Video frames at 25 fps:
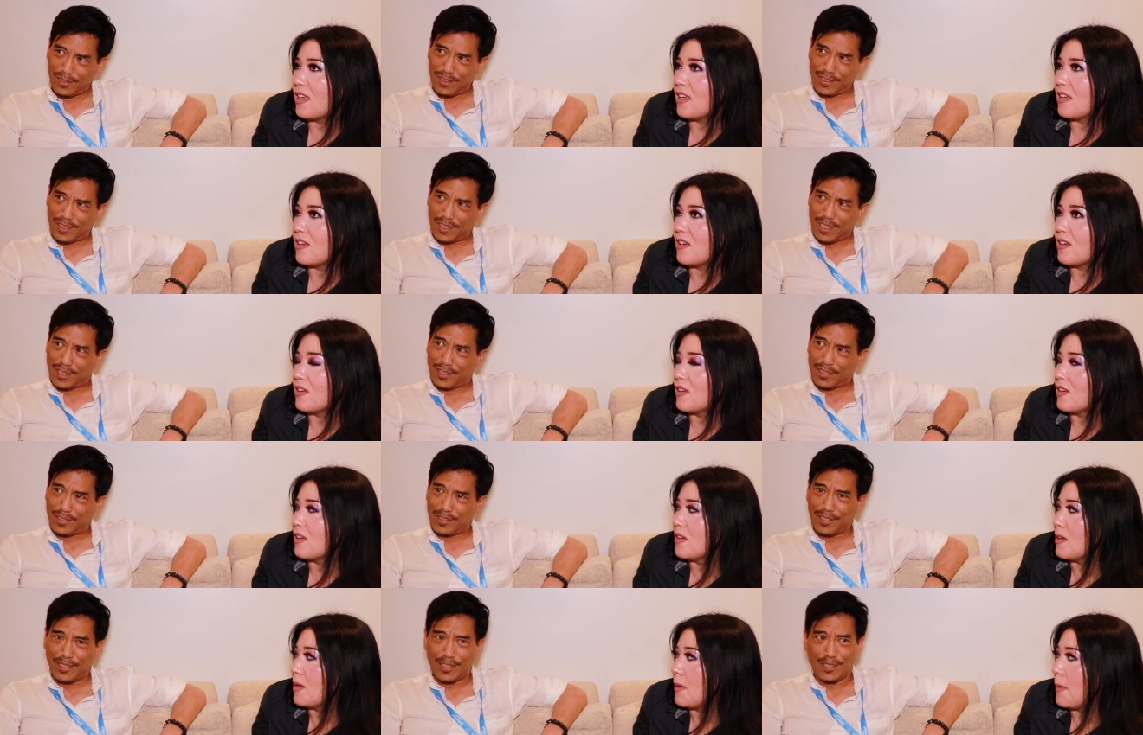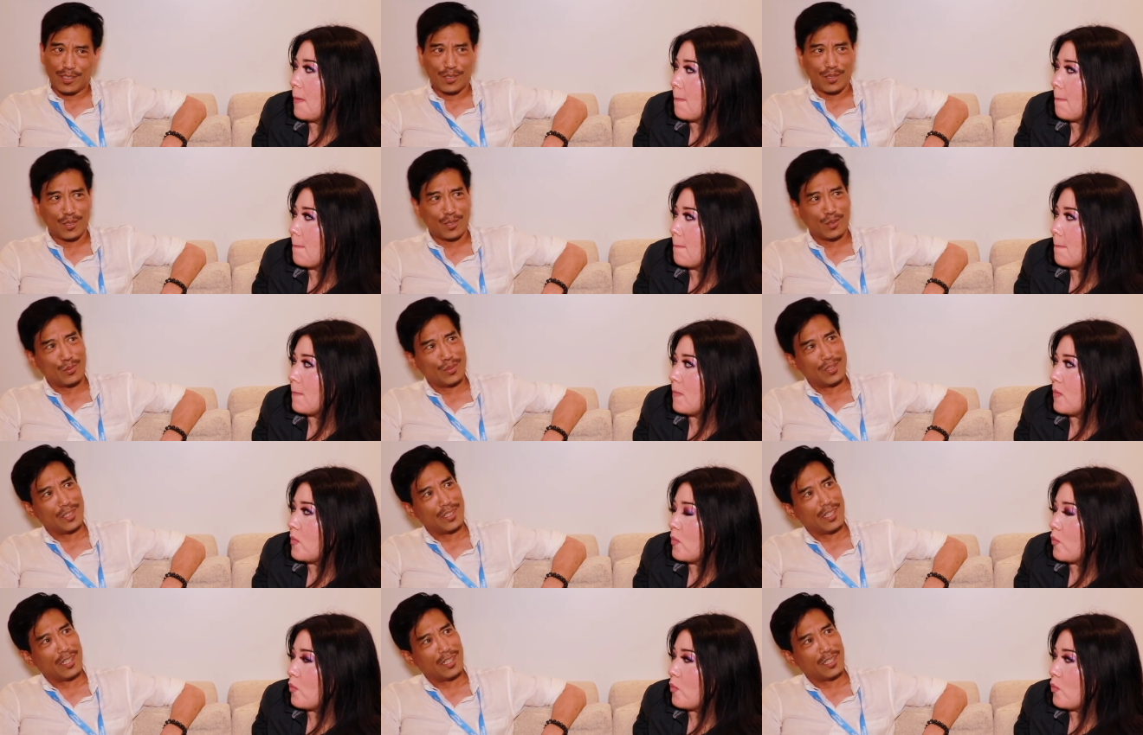Speaker 1: was that? Three years old. When did
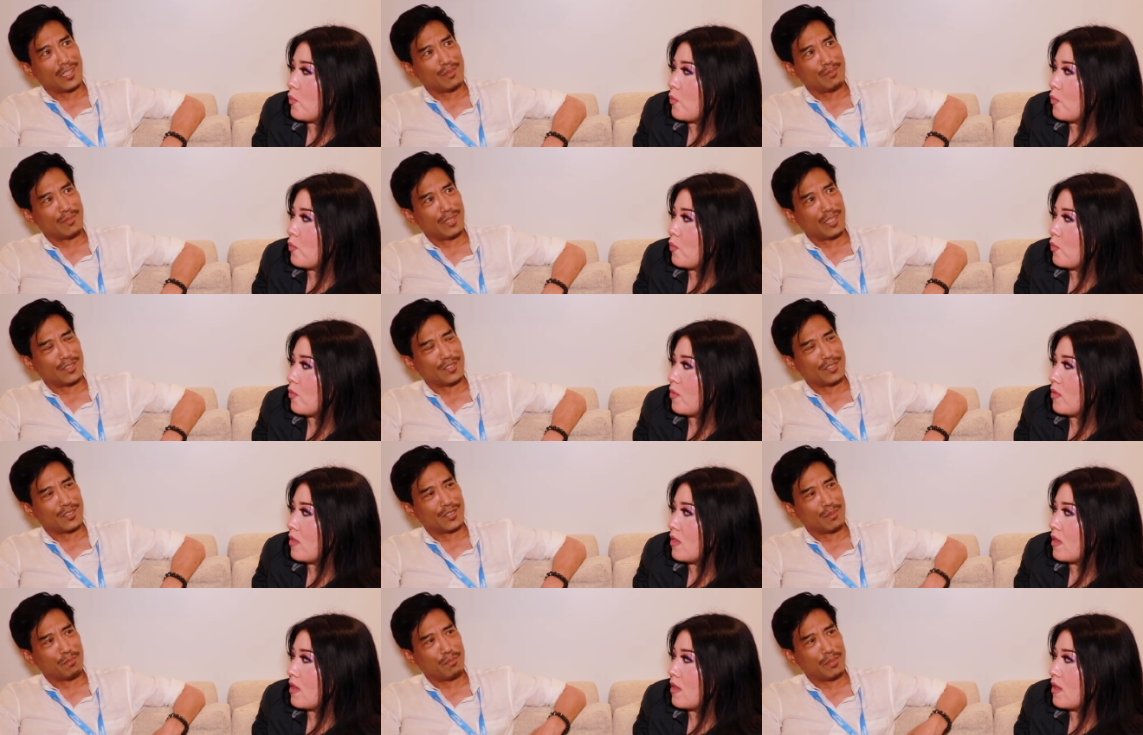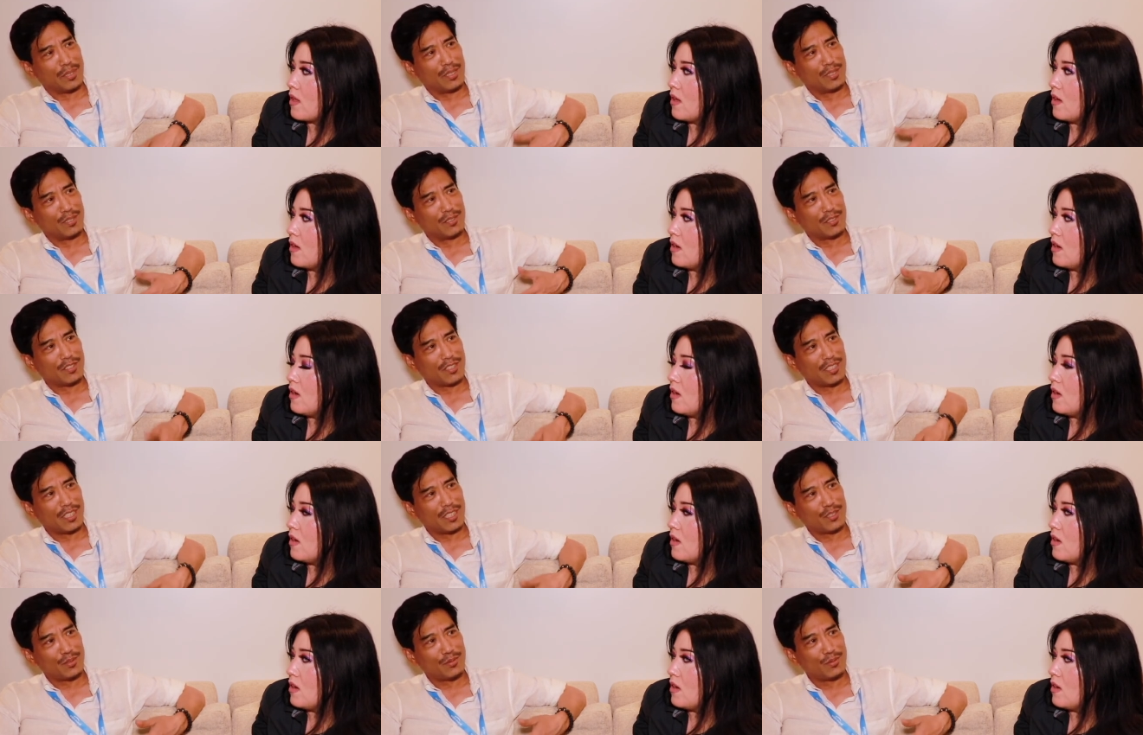that come out? During
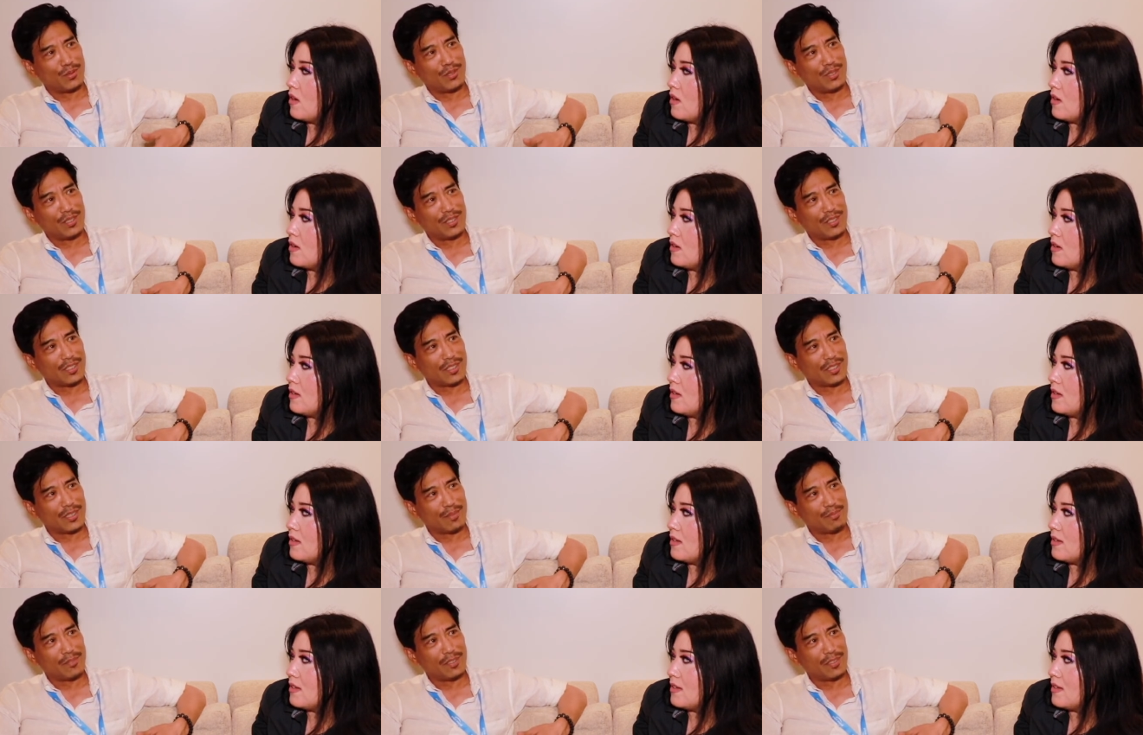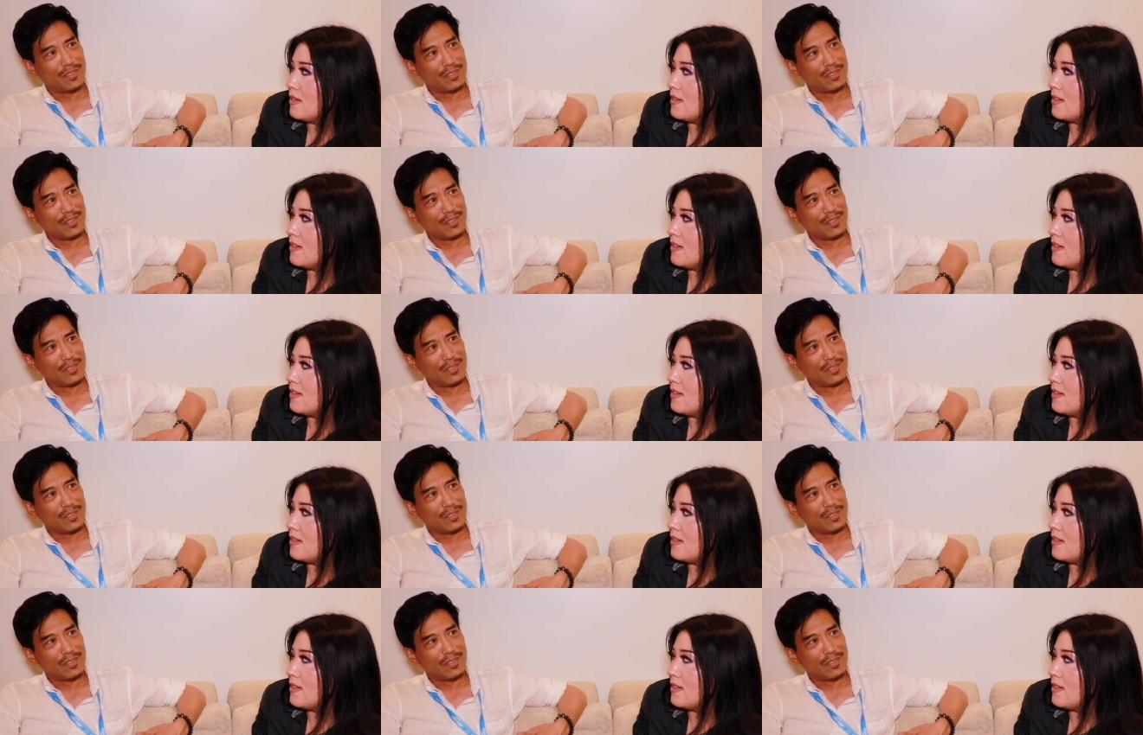Pinochet's rule or something?